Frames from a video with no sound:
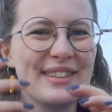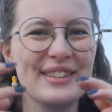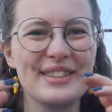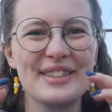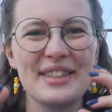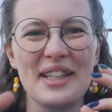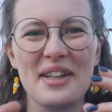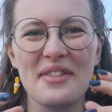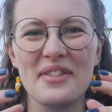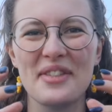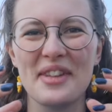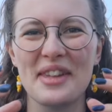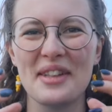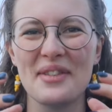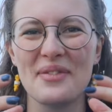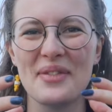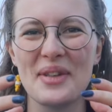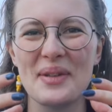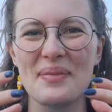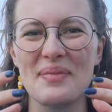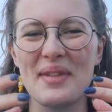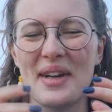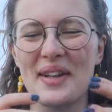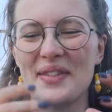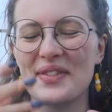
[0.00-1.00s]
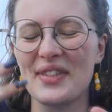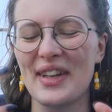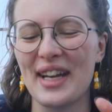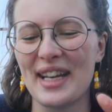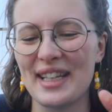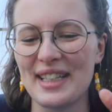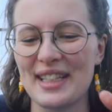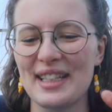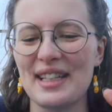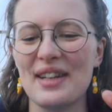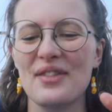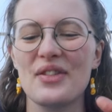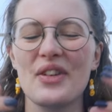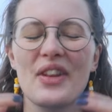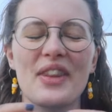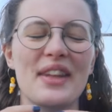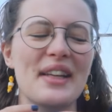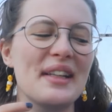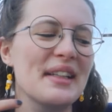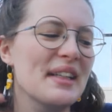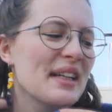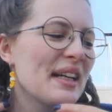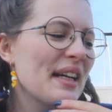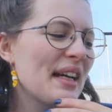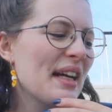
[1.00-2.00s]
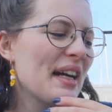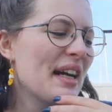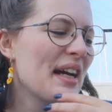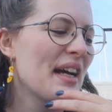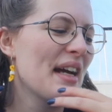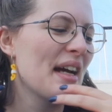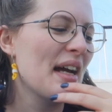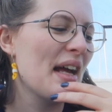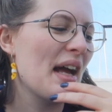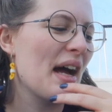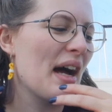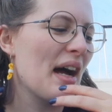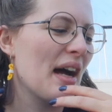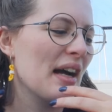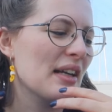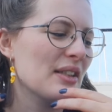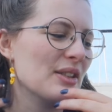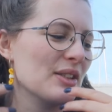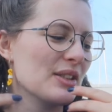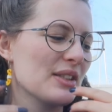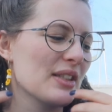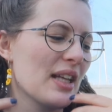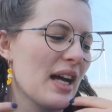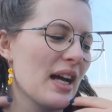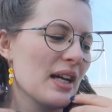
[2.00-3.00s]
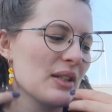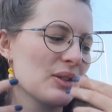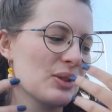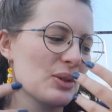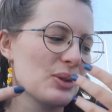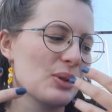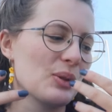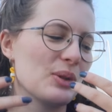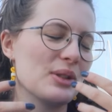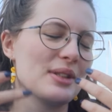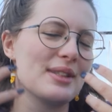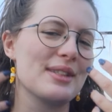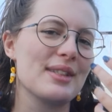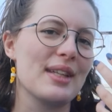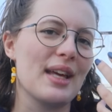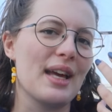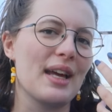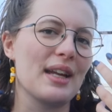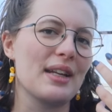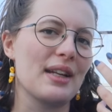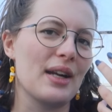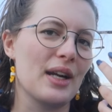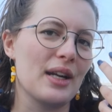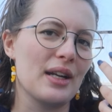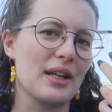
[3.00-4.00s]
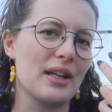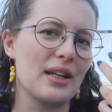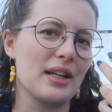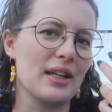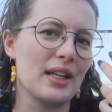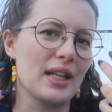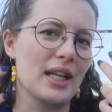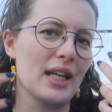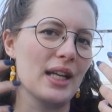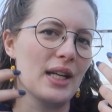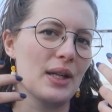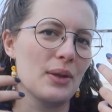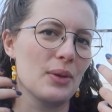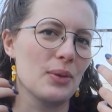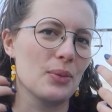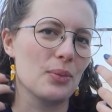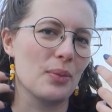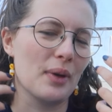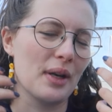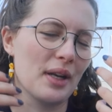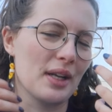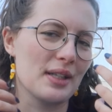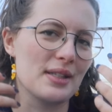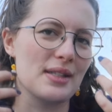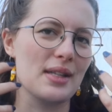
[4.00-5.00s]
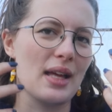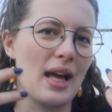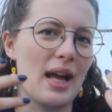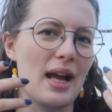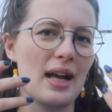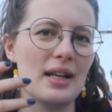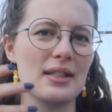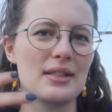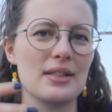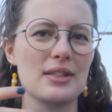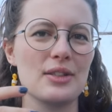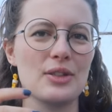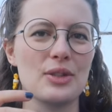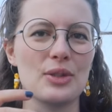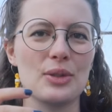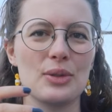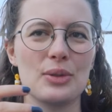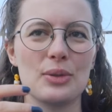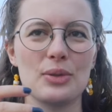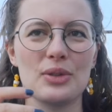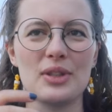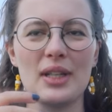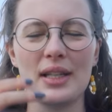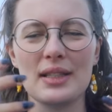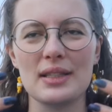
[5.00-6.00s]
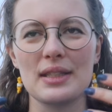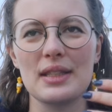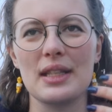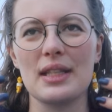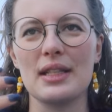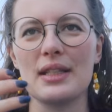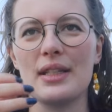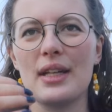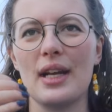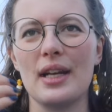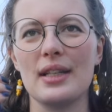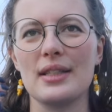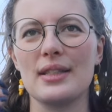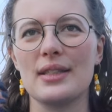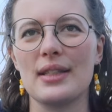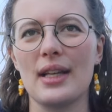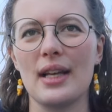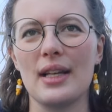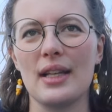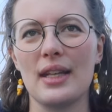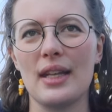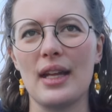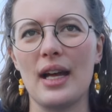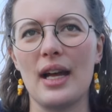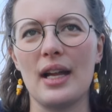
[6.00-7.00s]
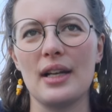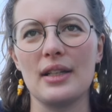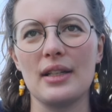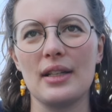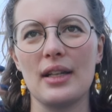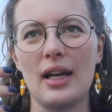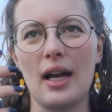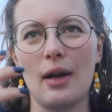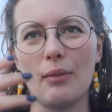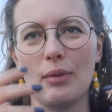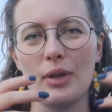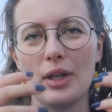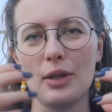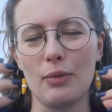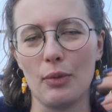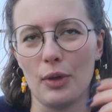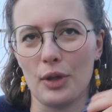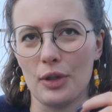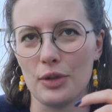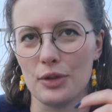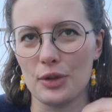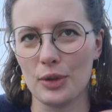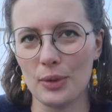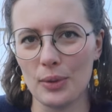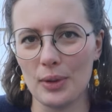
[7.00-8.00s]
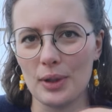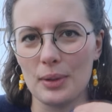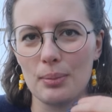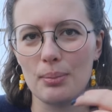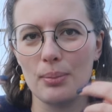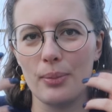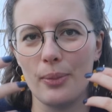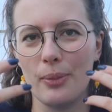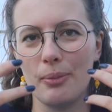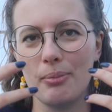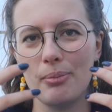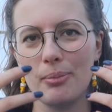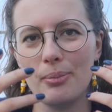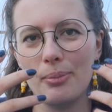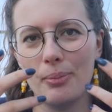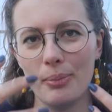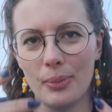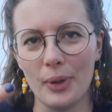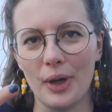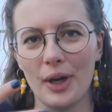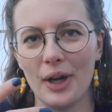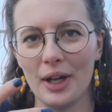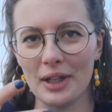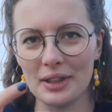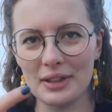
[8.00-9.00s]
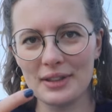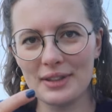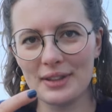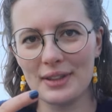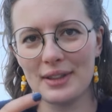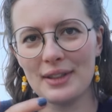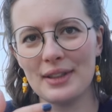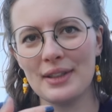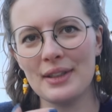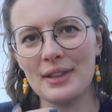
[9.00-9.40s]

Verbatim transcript: due to everything with my pain and everything, I just asked her and said, uh, when I asked to test knit it, I said that I really want to do it, but